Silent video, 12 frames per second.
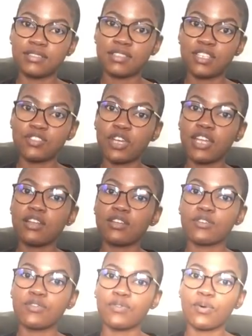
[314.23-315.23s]
they try to
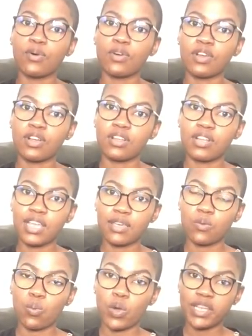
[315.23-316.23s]
look for
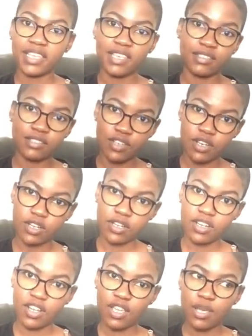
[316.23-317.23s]
like what killed her.
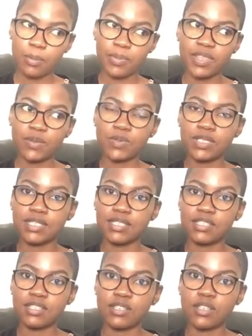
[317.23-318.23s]
But there
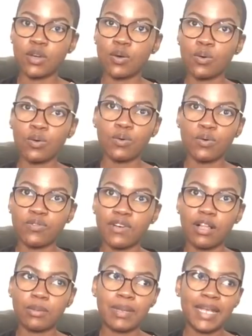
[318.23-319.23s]
was no
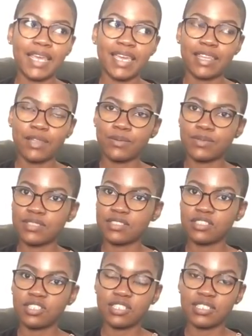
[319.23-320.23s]
foul play.
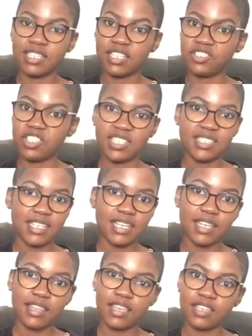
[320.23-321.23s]
She didn't ingest
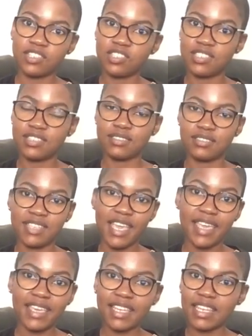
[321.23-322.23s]
anything. She didn't
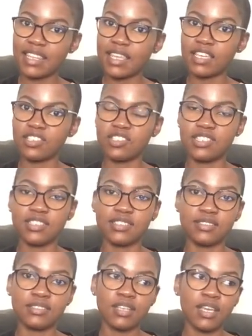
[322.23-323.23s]
take anything. She
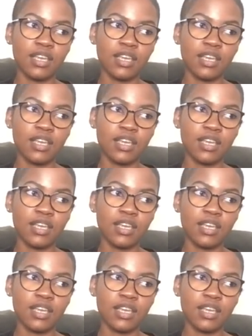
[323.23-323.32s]
didn't